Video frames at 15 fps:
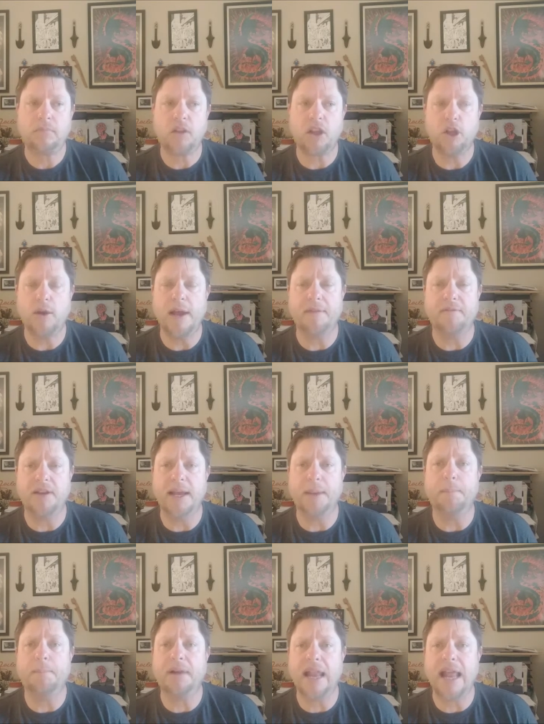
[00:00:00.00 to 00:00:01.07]
You have to
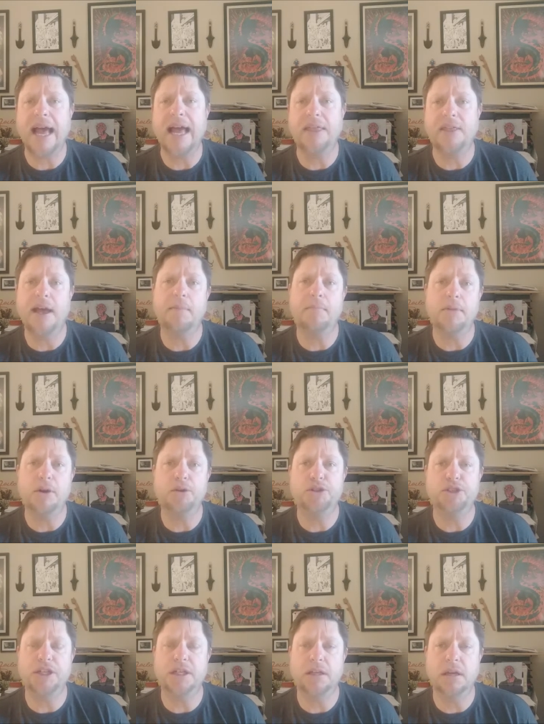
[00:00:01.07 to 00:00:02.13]
imply that
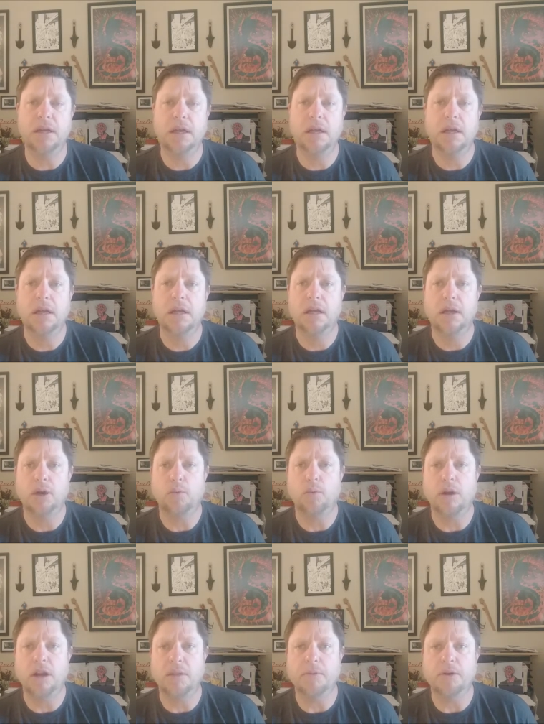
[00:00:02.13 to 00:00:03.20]
motion.
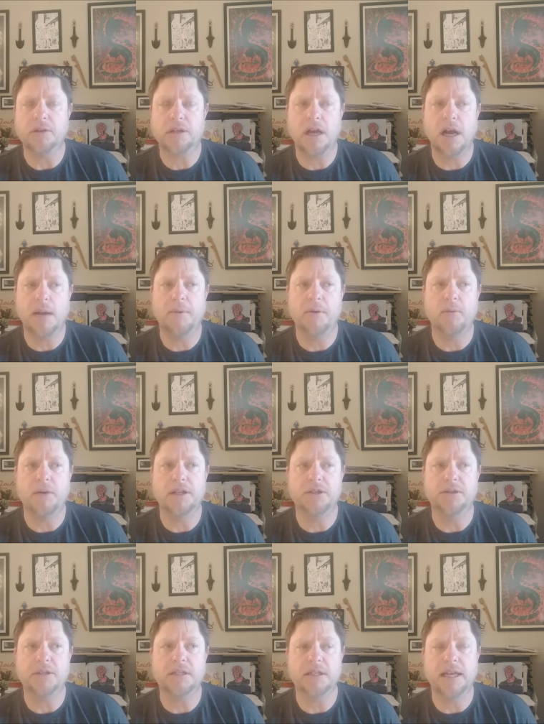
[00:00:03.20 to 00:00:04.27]
One of the most common ones
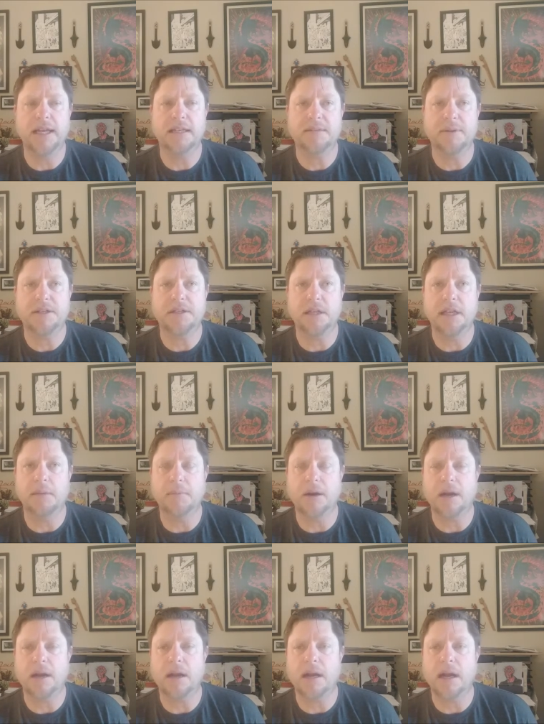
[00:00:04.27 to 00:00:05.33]
you'll see, especially in
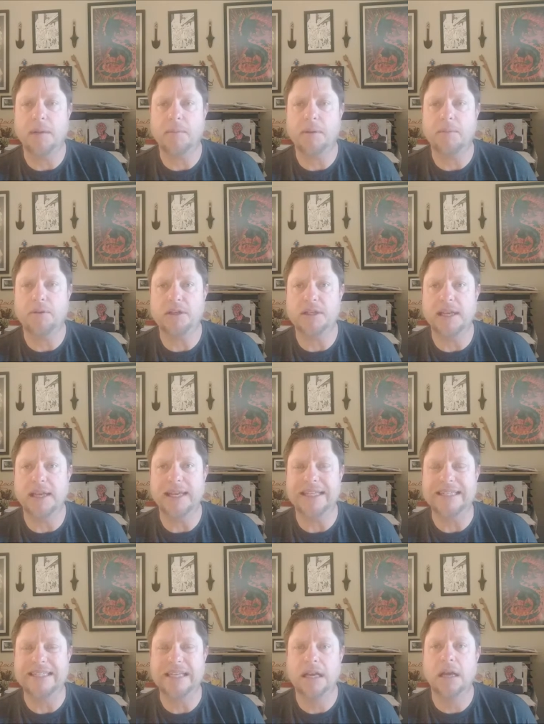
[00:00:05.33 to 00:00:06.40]
American comic books,
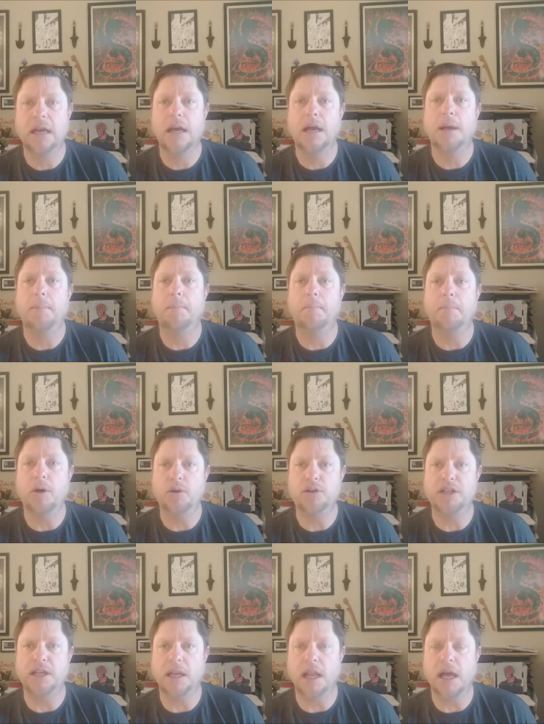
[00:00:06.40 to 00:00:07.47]
is
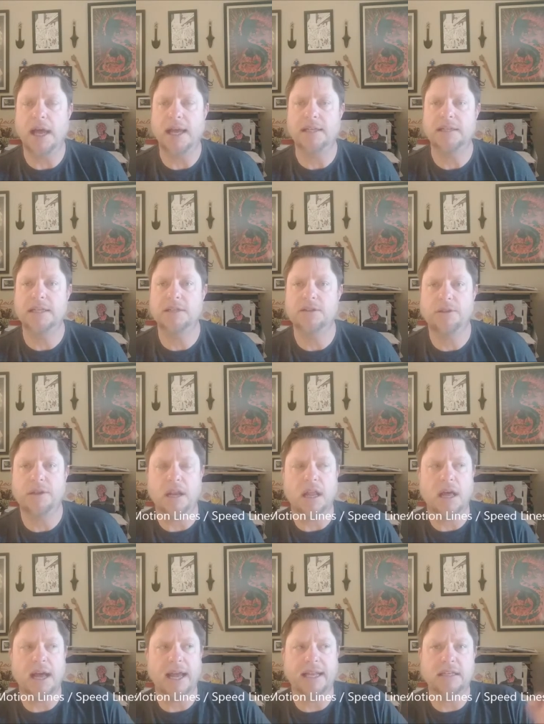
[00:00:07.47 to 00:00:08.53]
motion lines. These are the
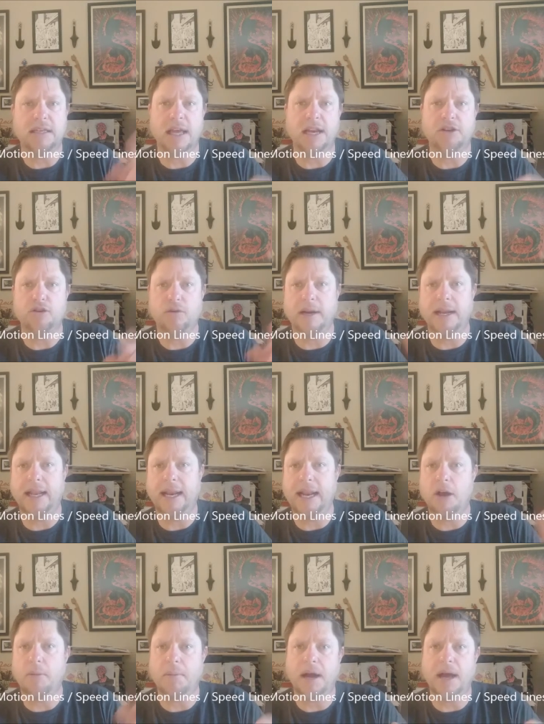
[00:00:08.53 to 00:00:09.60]
lines kind of trailing
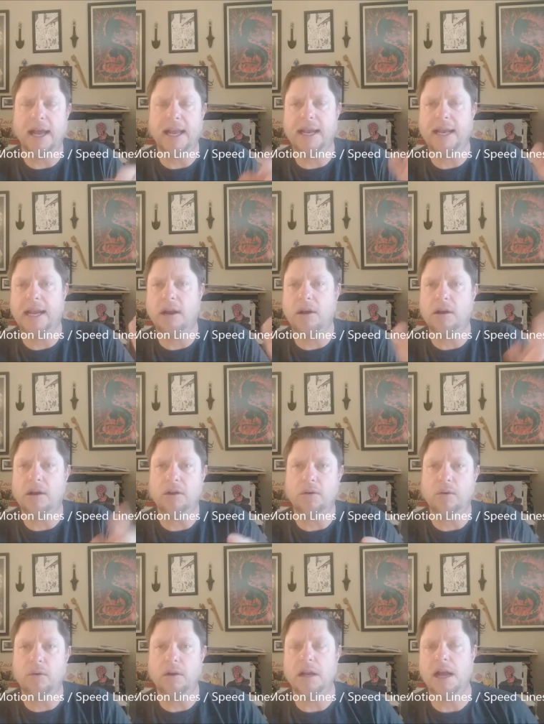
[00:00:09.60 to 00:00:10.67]
out behind a character
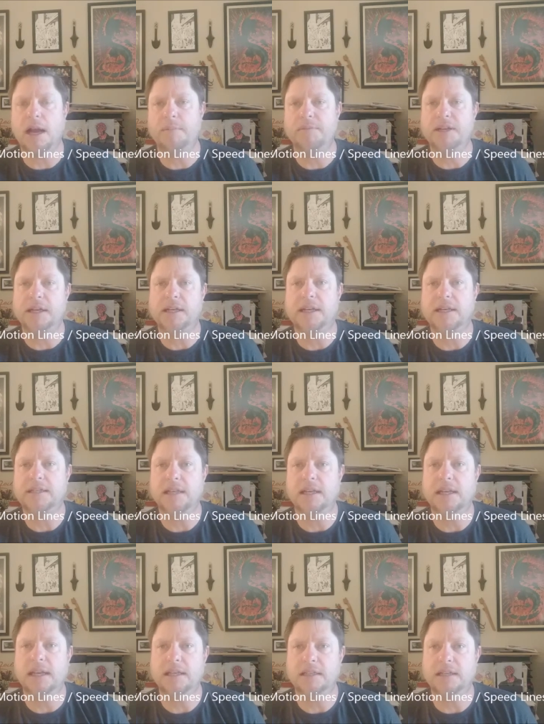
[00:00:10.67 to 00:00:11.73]
or an object as
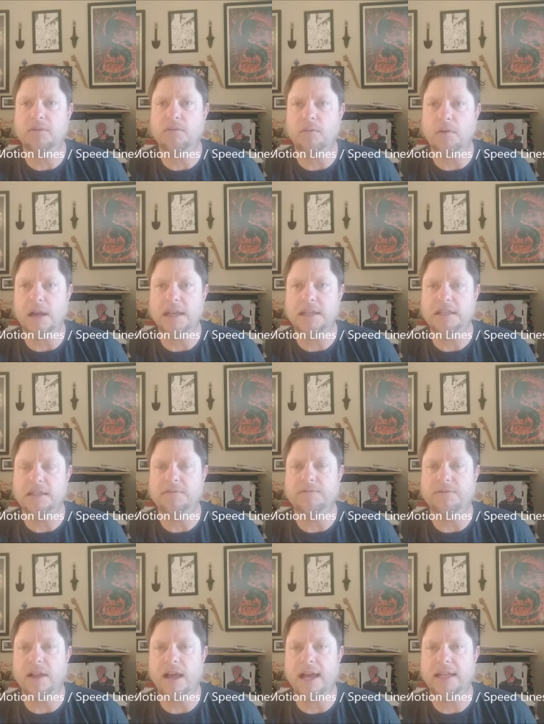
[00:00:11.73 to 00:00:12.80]
it runs and
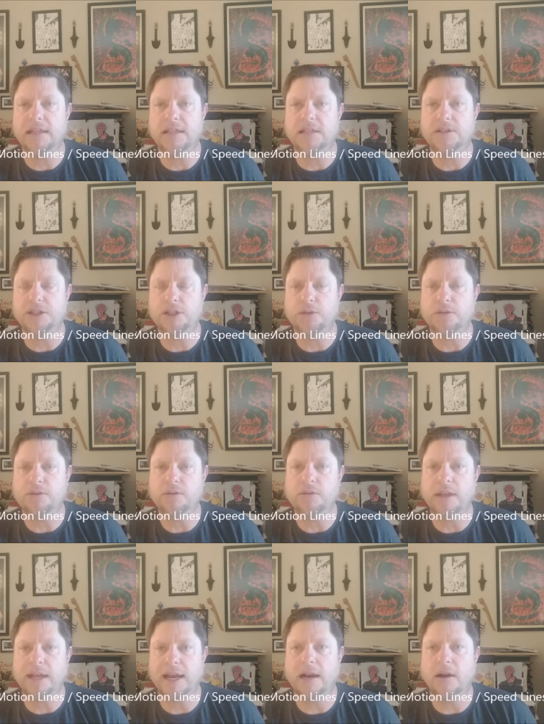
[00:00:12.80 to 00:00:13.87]
flies and shoots through
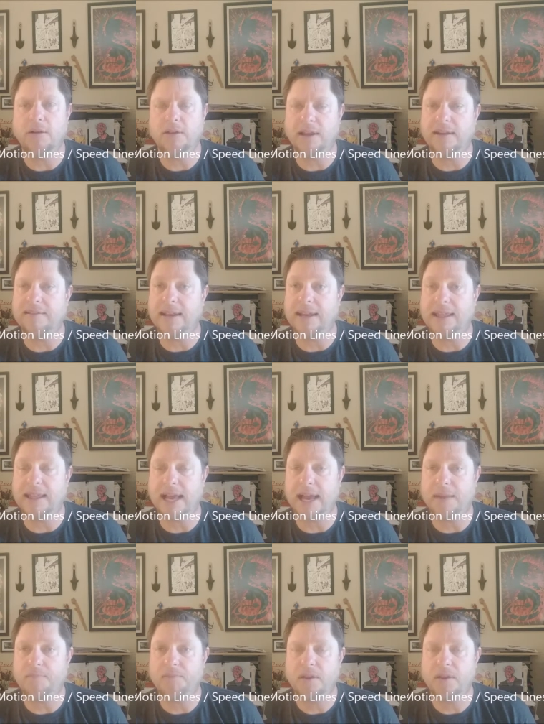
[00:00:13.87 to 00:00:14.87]
the air and things like that.